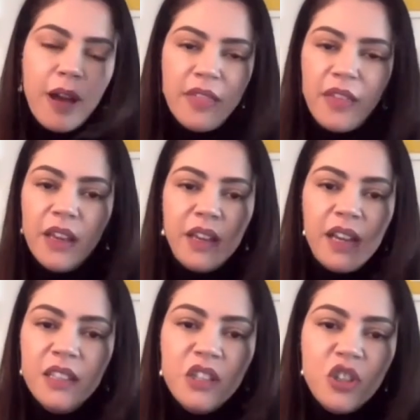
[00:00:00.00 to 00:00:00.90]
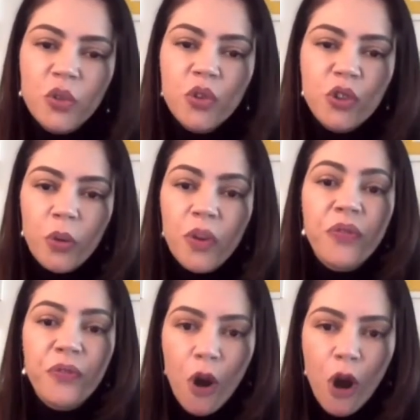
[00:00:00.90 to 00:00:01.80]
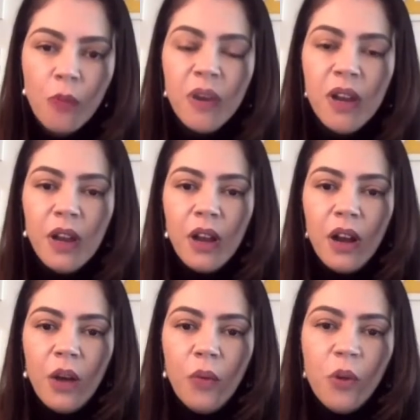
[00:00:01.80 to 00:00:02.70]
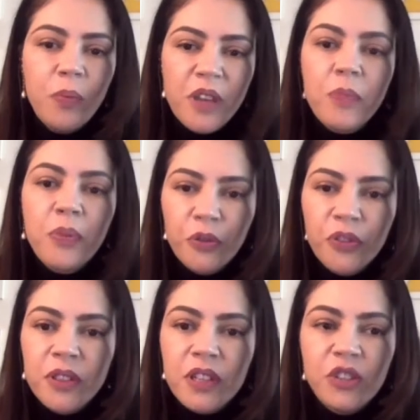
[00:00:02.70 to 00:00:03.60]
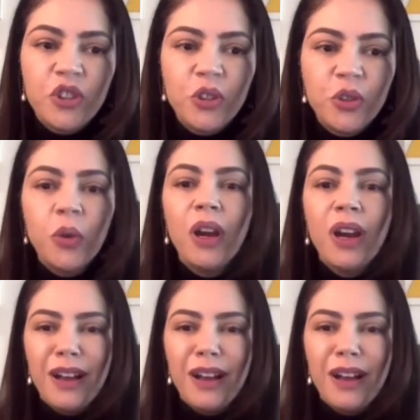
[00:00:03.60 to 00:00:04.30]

I think an institutional reform uh, will be improved to